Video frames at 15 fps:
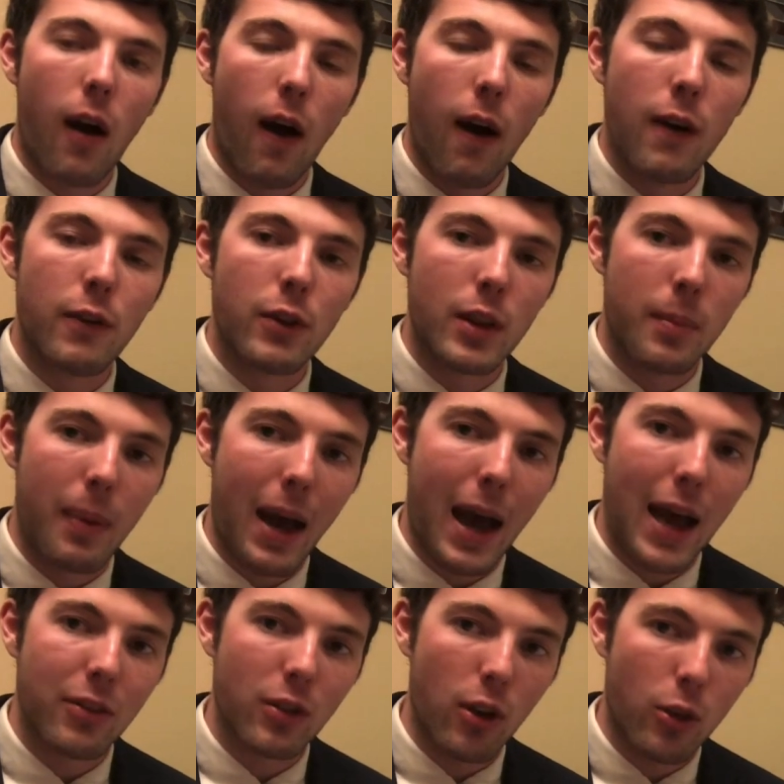over the
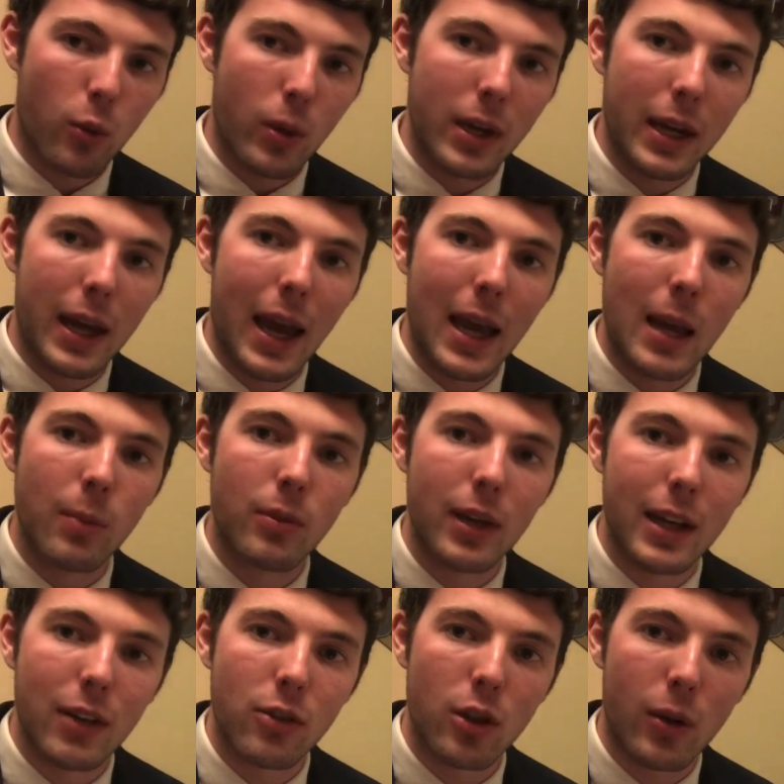past three games
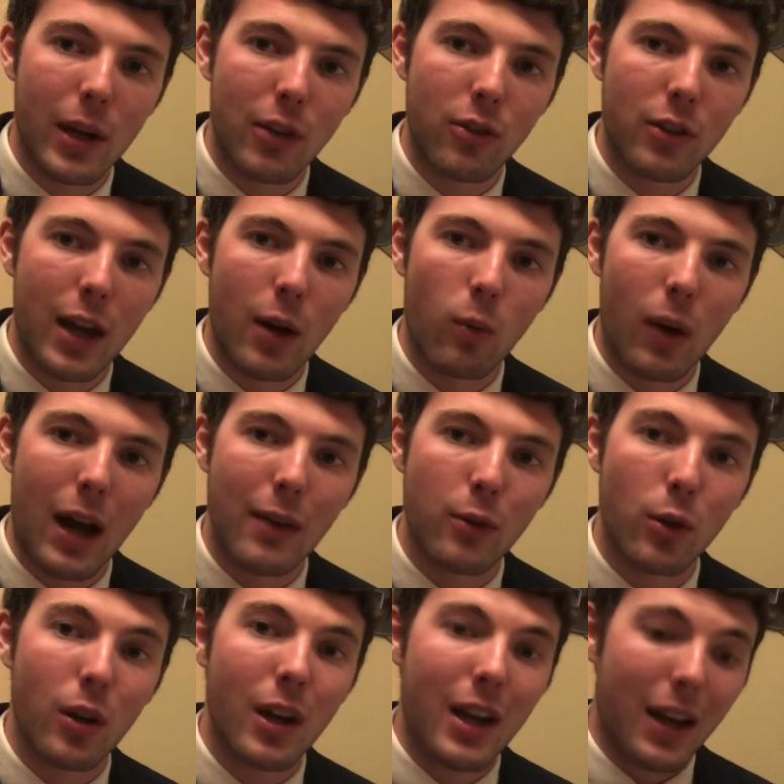against their in-state
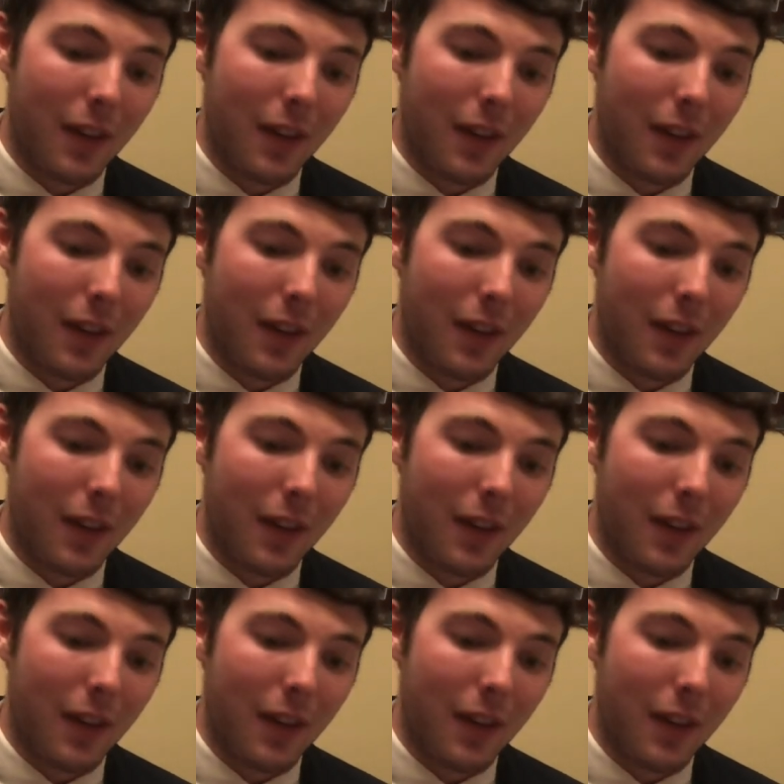rival,